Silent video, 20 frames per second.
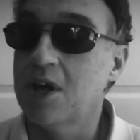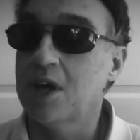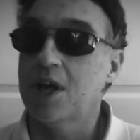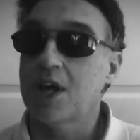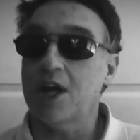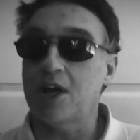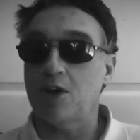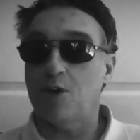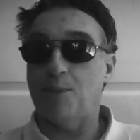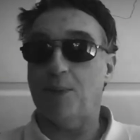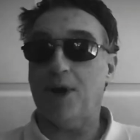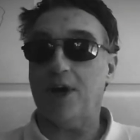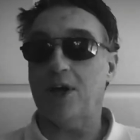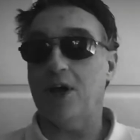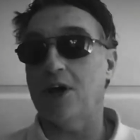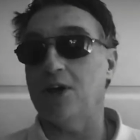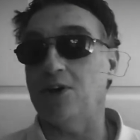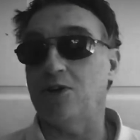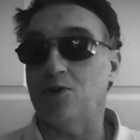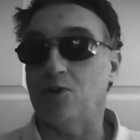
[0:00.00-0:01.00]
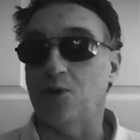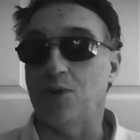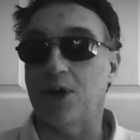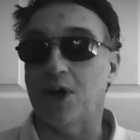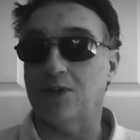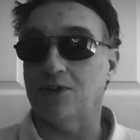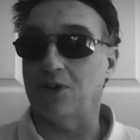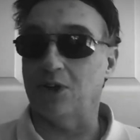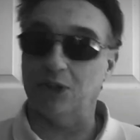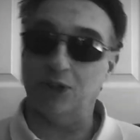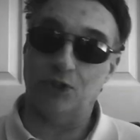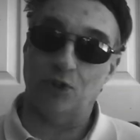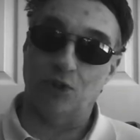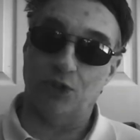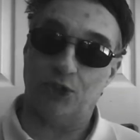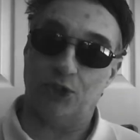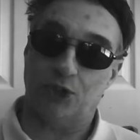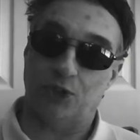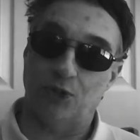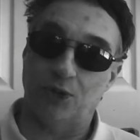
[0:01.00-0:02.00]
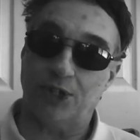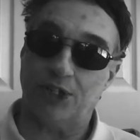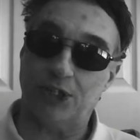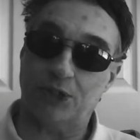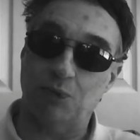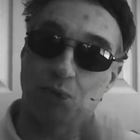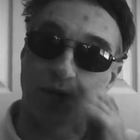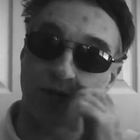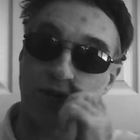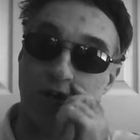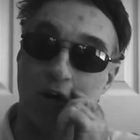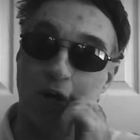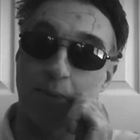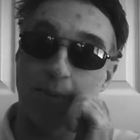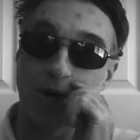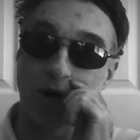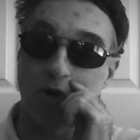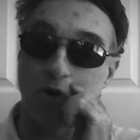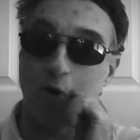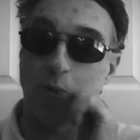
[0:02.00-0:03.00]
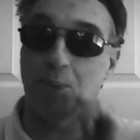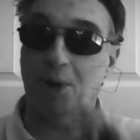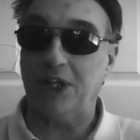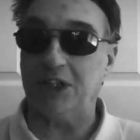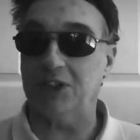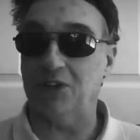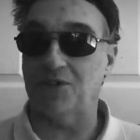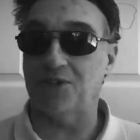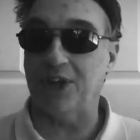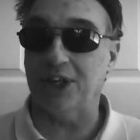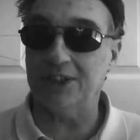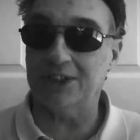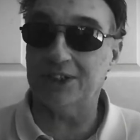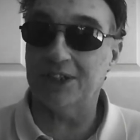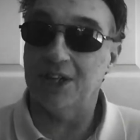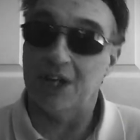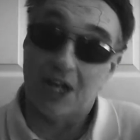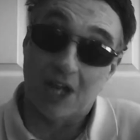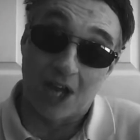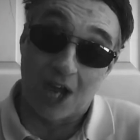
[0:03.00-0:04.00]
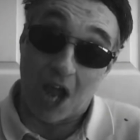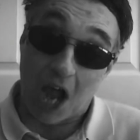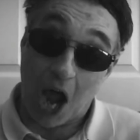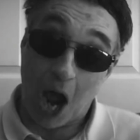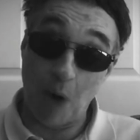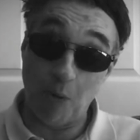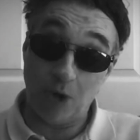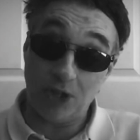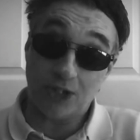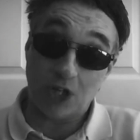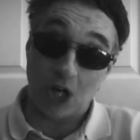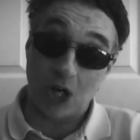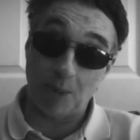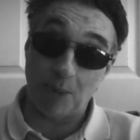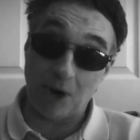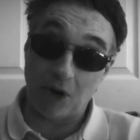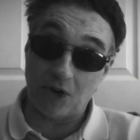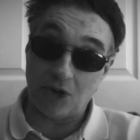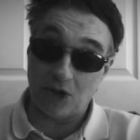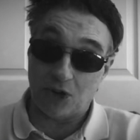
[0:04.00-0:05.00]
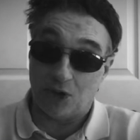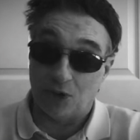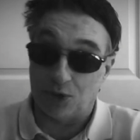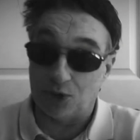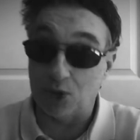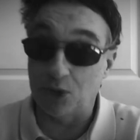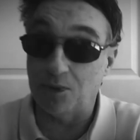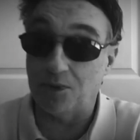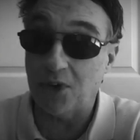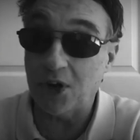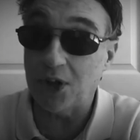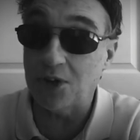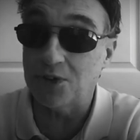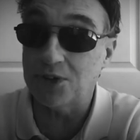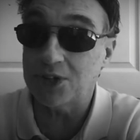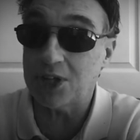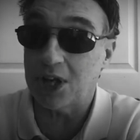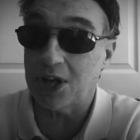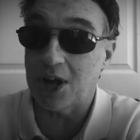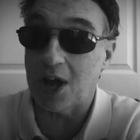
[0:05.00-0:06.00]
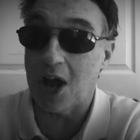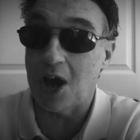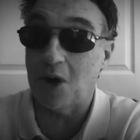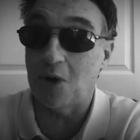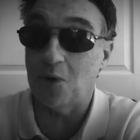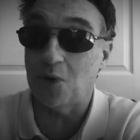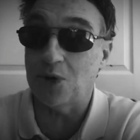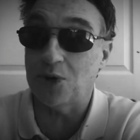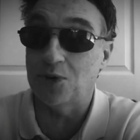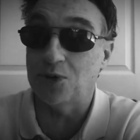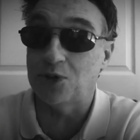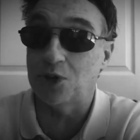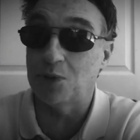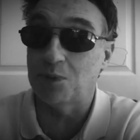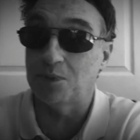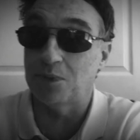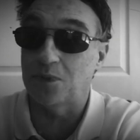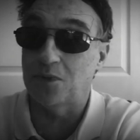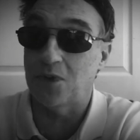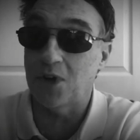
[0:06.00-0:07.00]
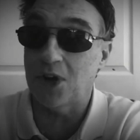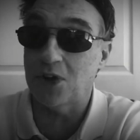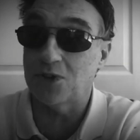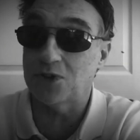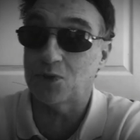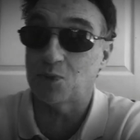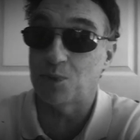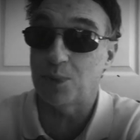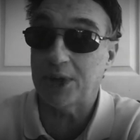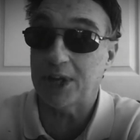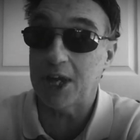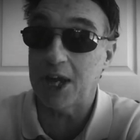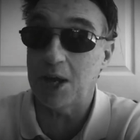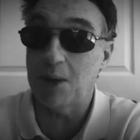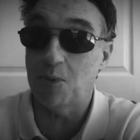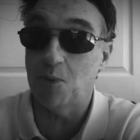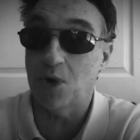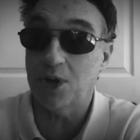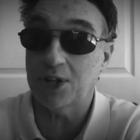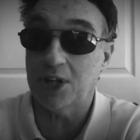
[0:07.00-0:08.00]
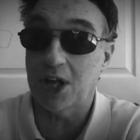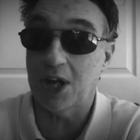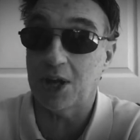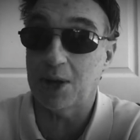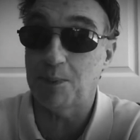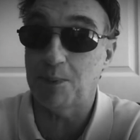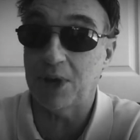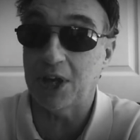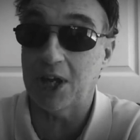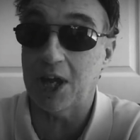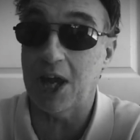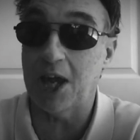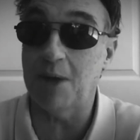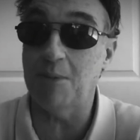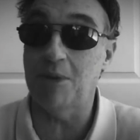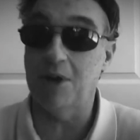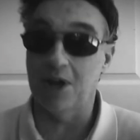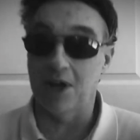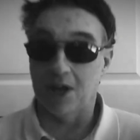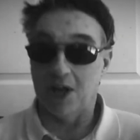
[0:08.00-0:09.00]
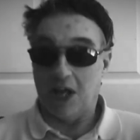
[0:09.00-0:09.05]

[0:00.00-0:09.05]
Hey everybody, how you doing out there? It's yours truly. Just want to talk about a whole bunch of things. I want to talk about YouTube videos and how YouTube videos became what they became.